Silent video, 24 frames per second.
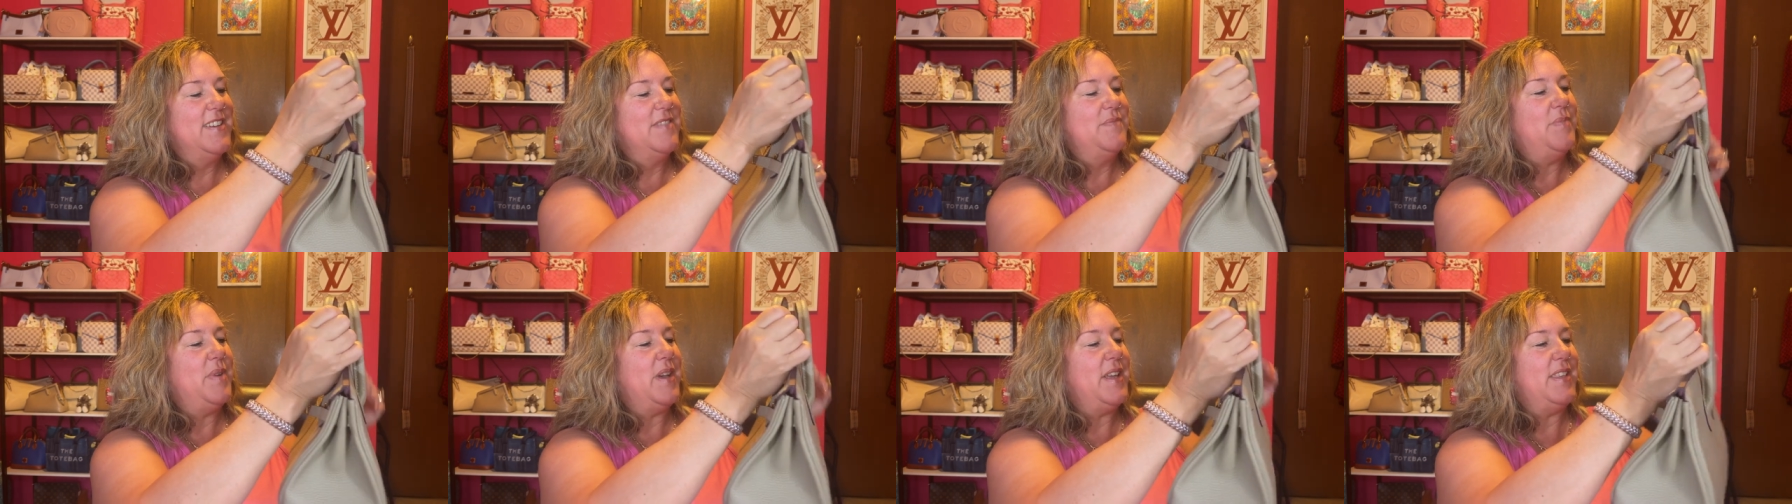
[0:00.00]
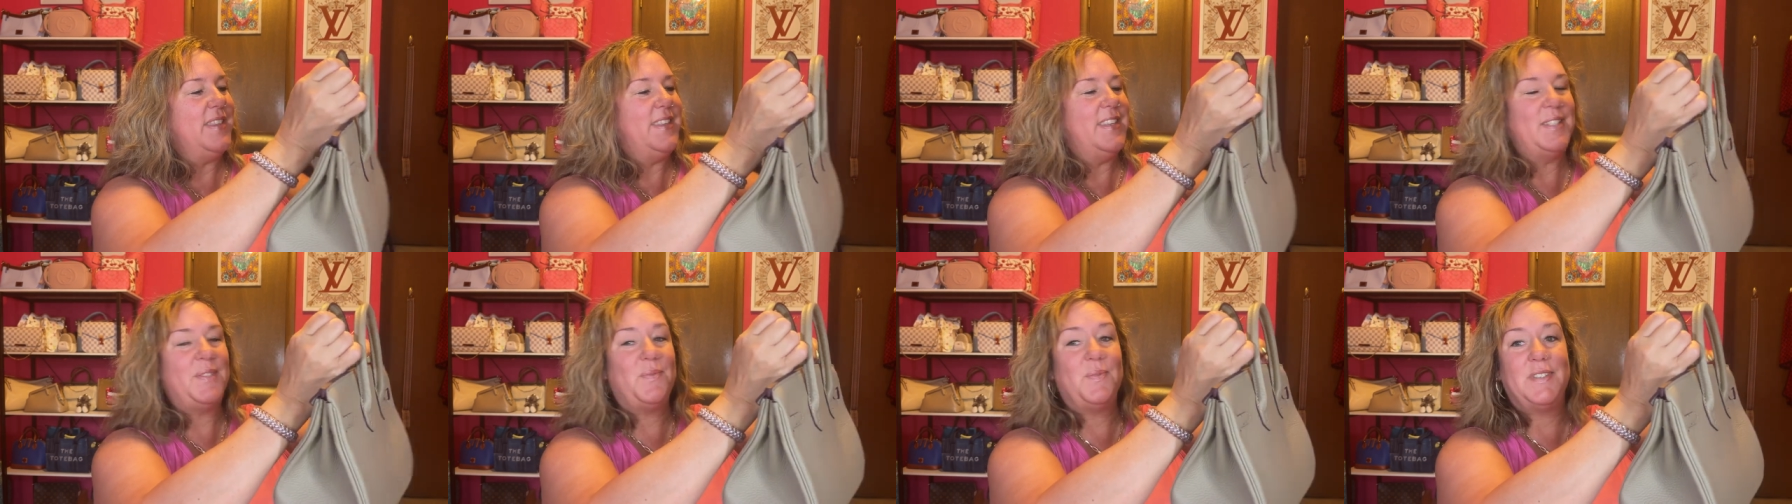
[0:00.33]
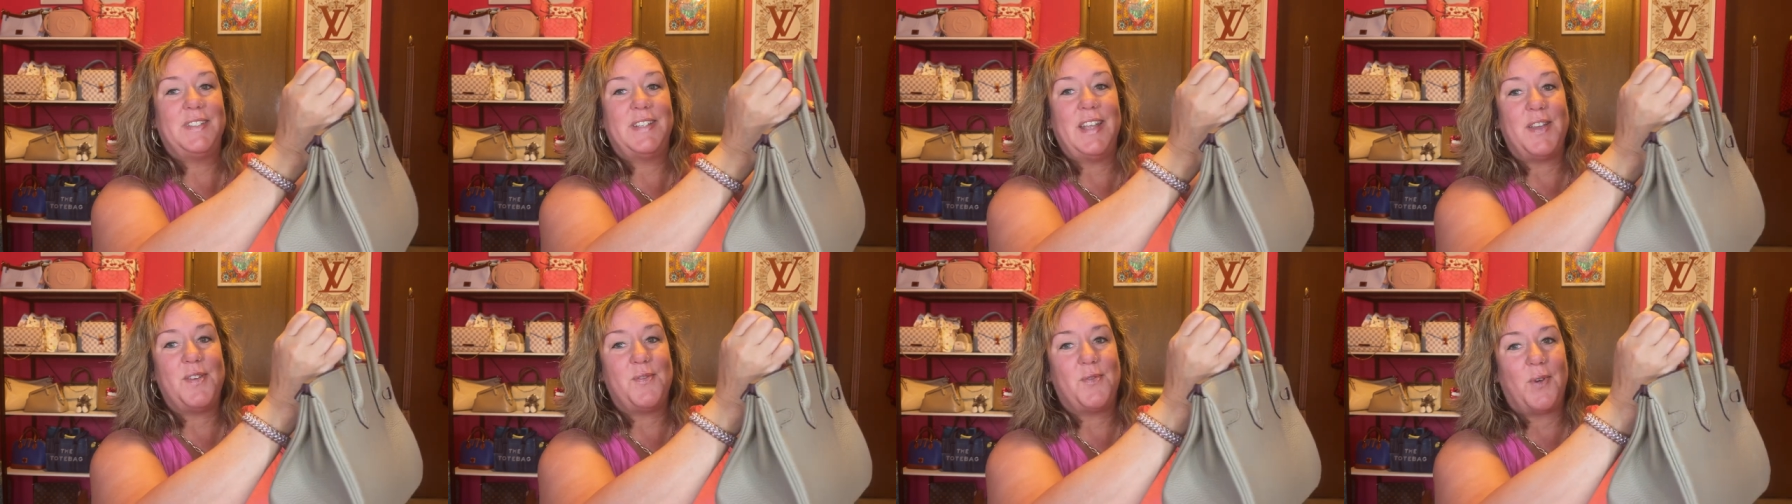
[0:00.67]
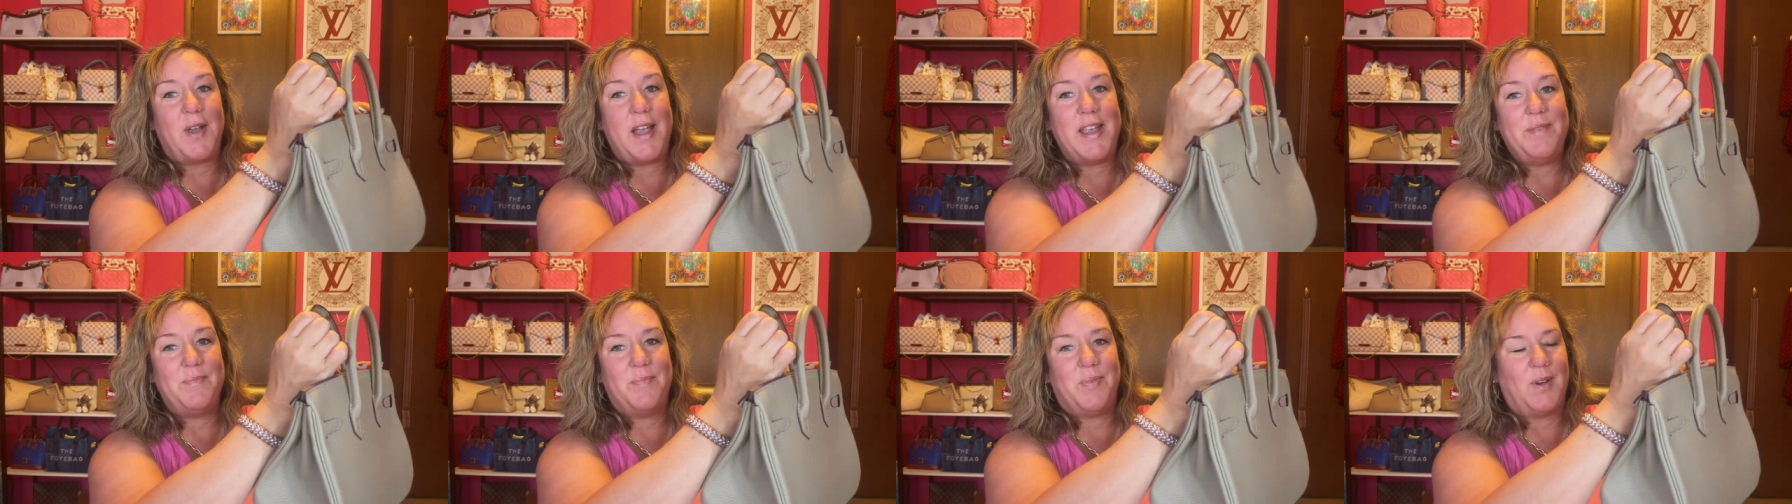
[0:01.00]
But this was a
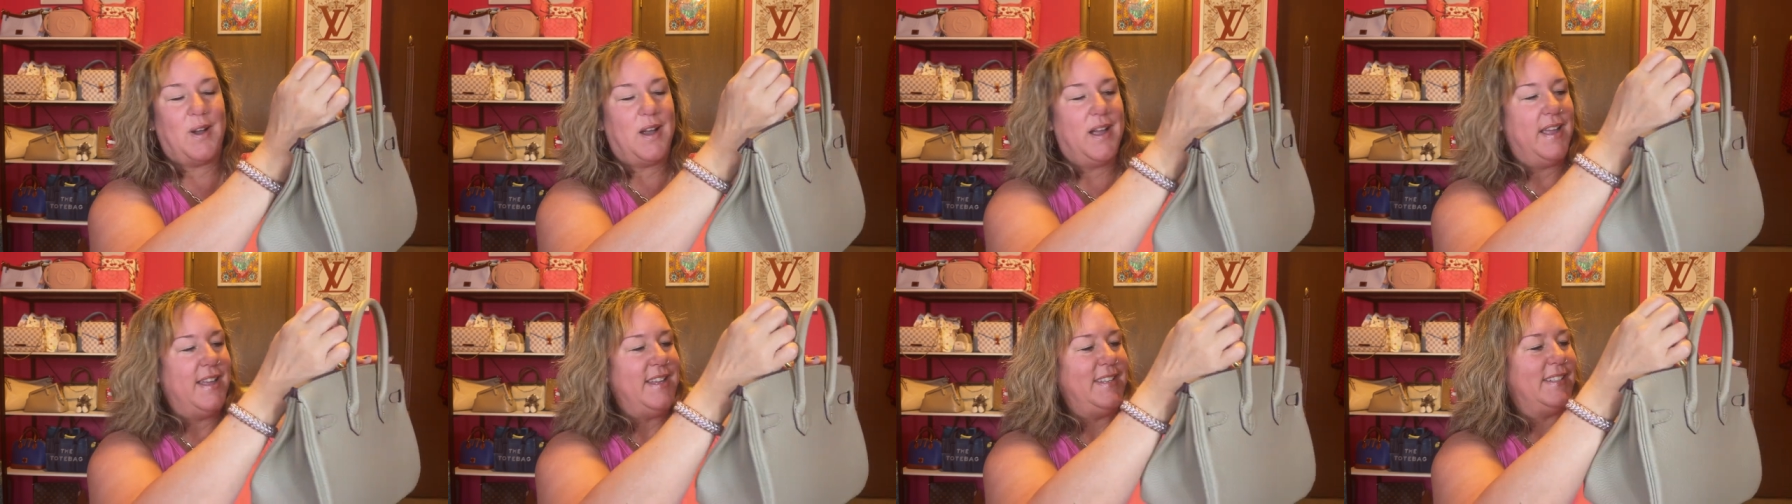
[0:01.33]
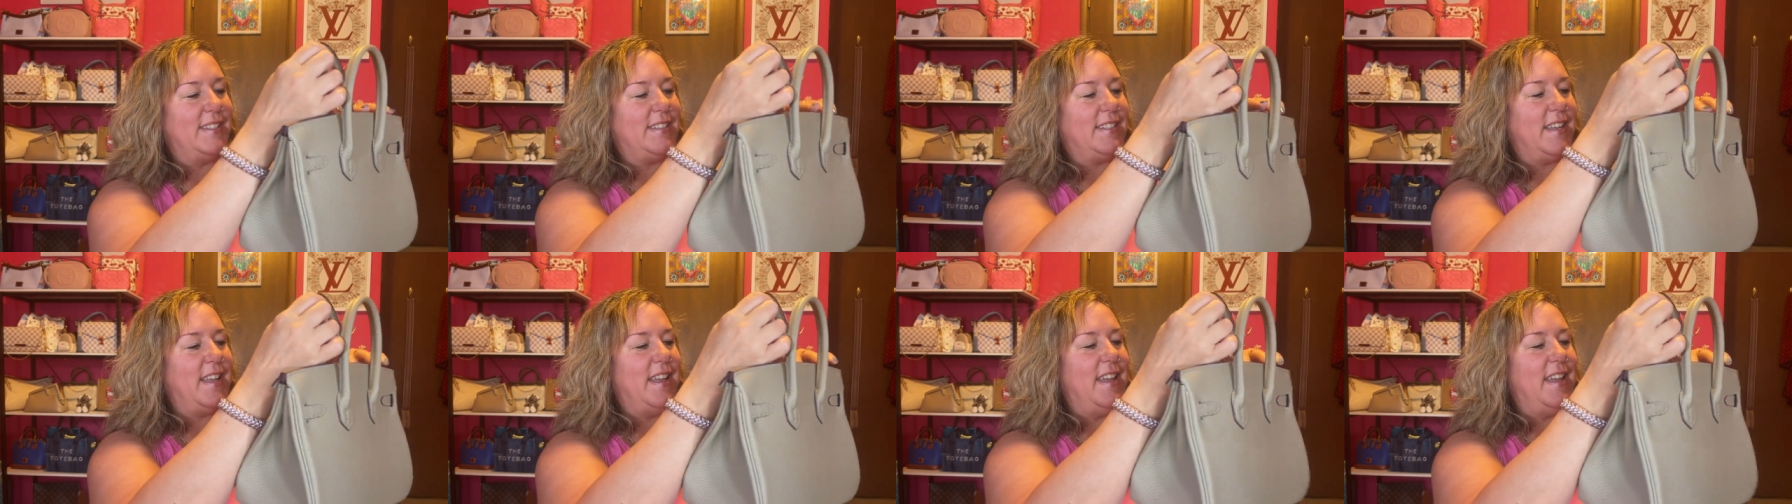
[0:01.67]
great price